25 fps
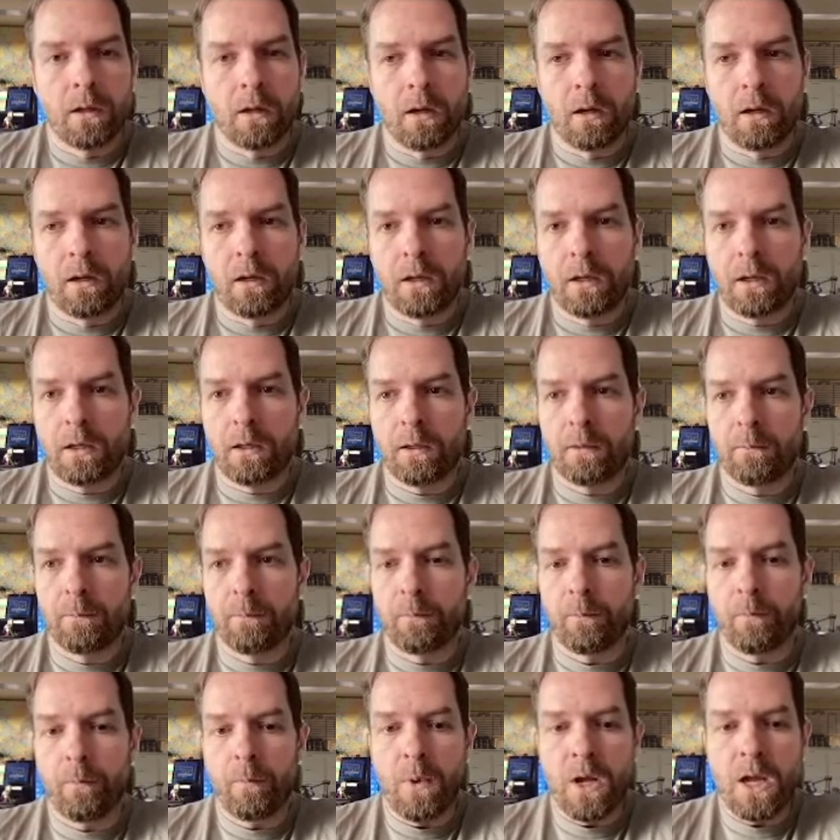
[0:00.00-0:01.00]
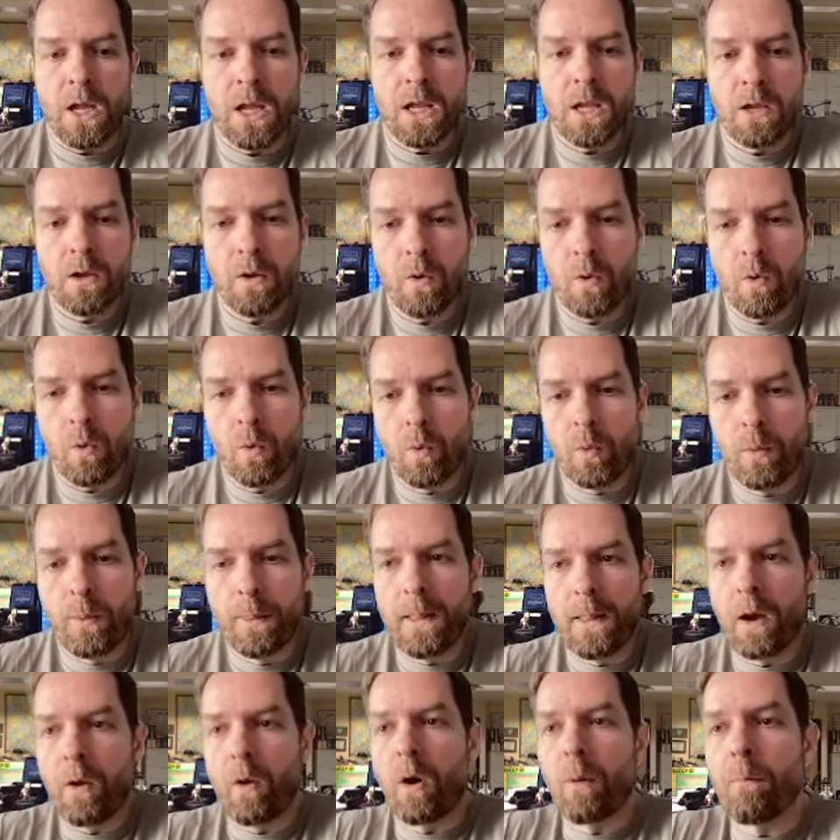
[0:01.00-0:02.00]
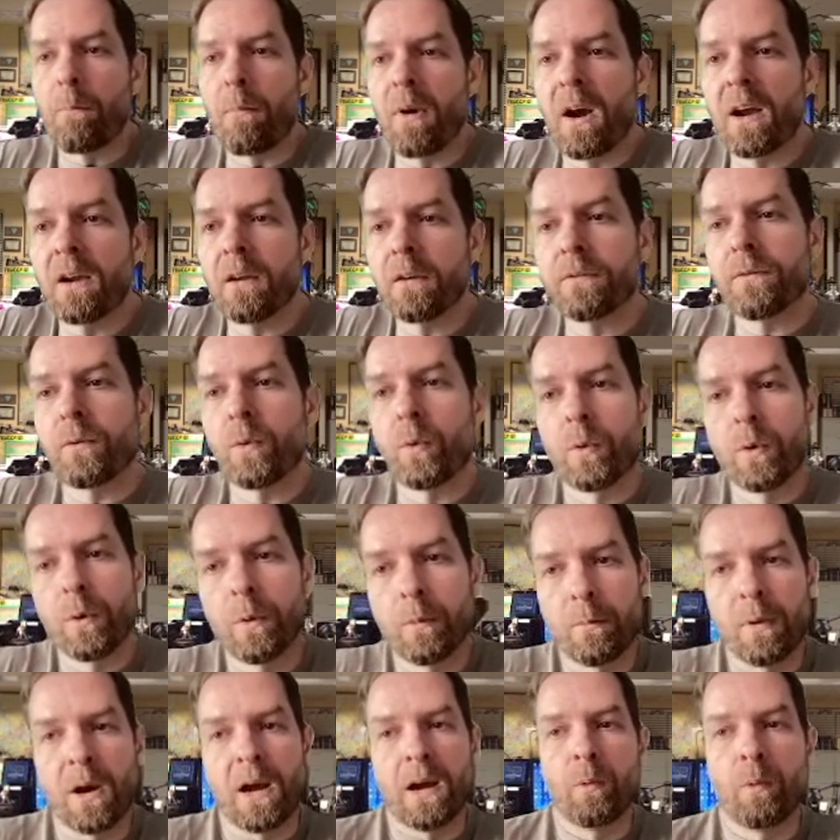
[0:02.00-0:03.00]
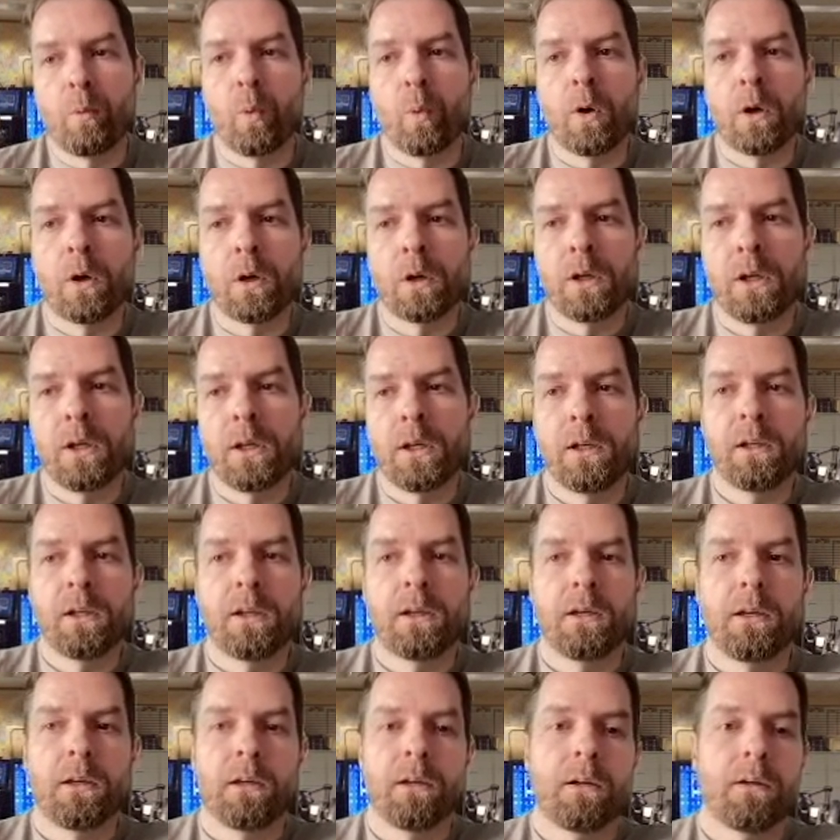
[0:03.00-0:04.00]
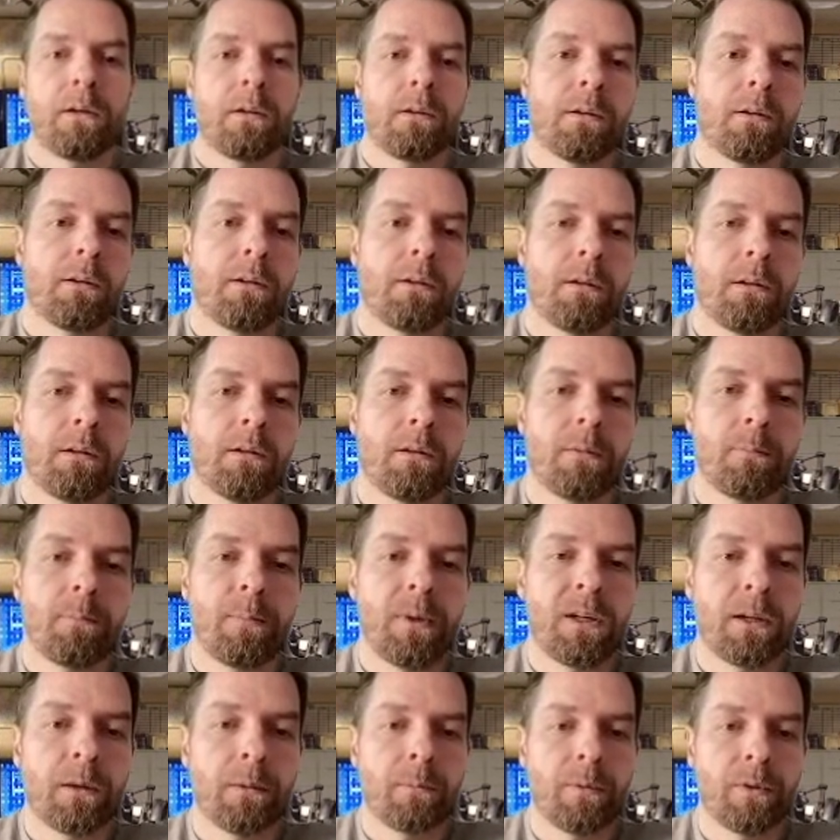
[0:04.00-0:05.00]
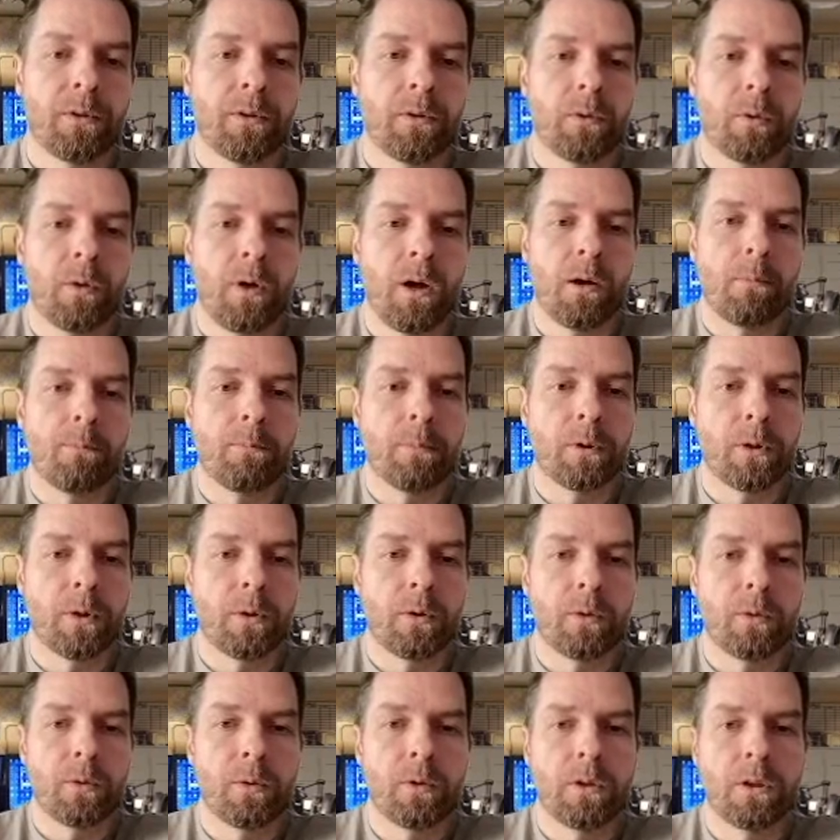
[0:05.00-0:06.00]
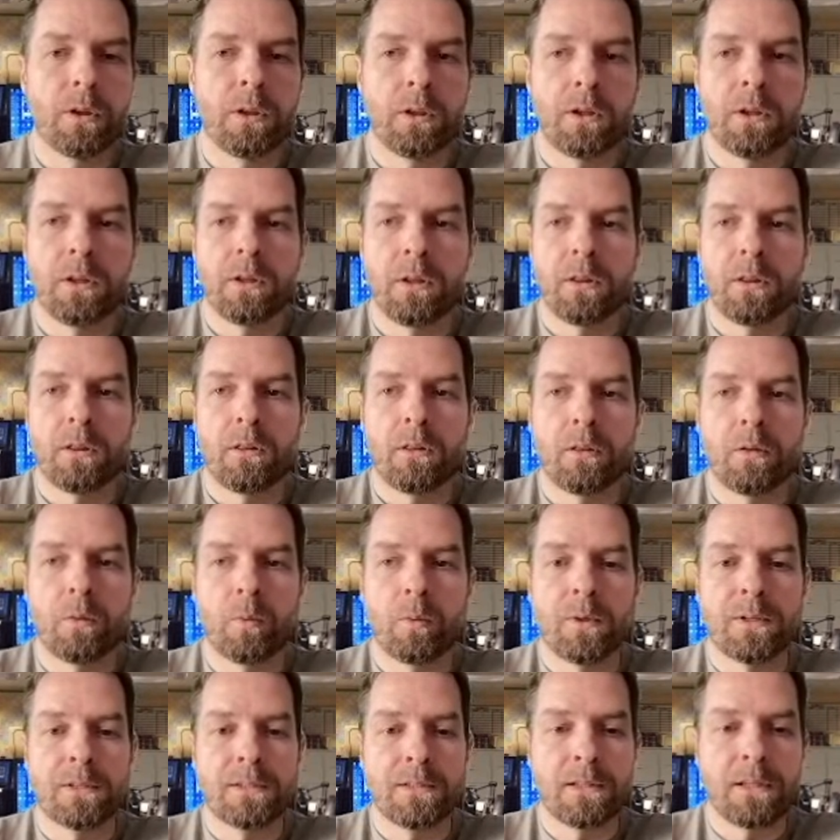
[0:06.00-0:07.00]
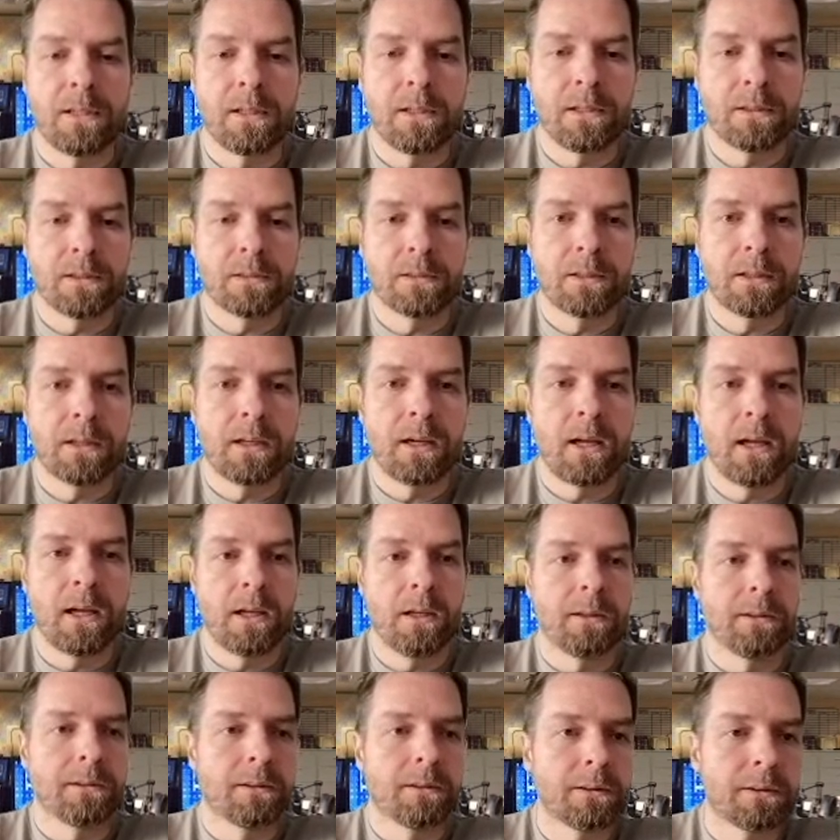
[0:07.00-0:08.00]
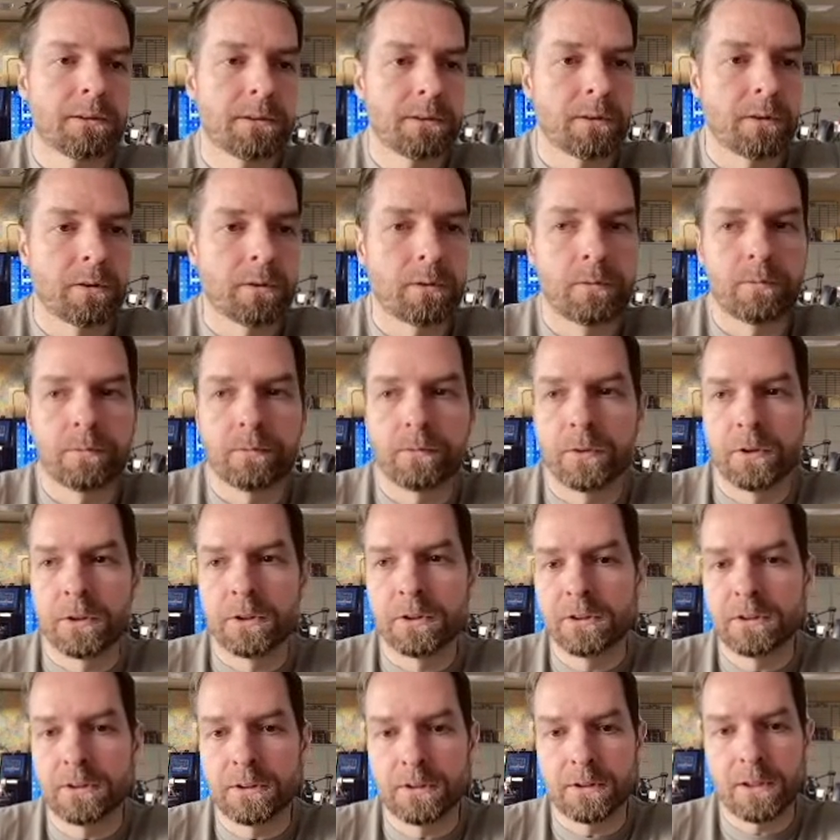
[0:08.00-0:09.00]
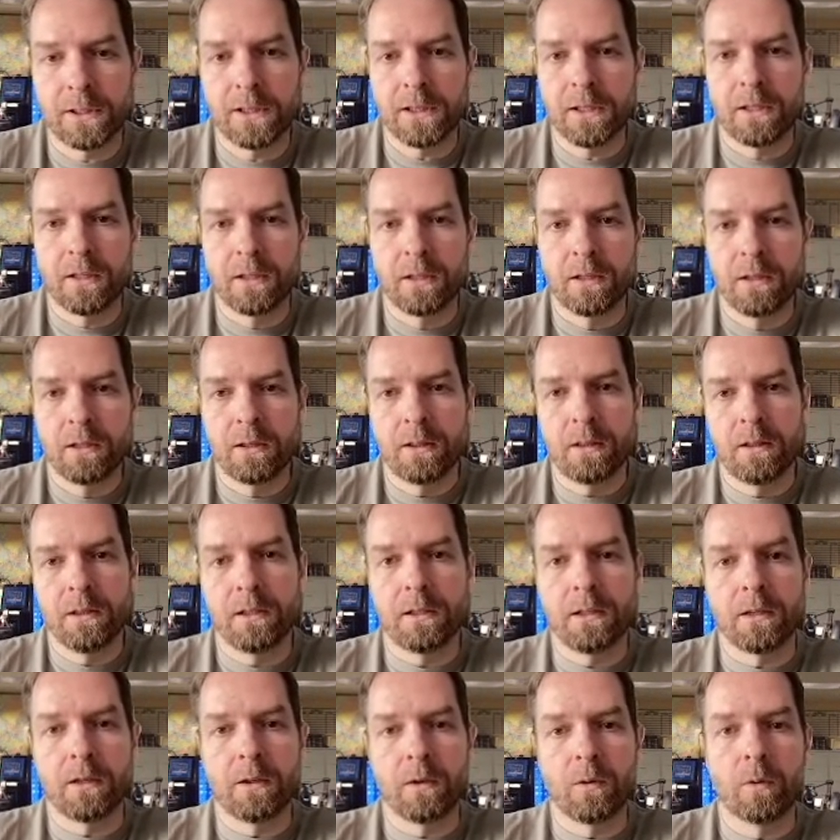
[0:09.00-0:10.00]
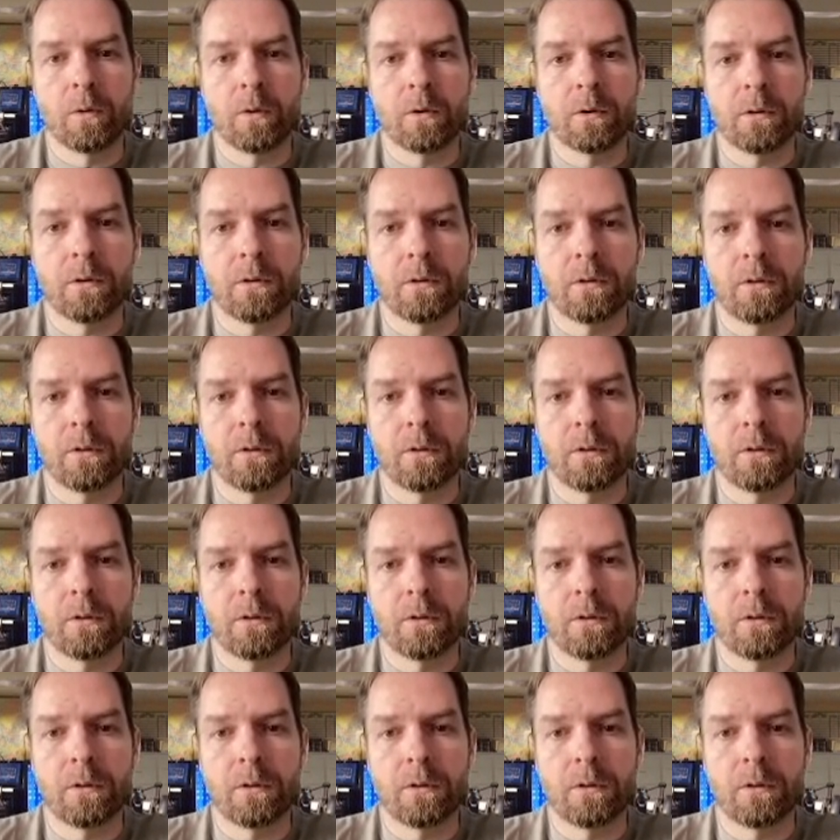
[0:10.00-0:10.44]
Now on my form, I wanted to be able to upload the receipts. Okay, so first thing, in order to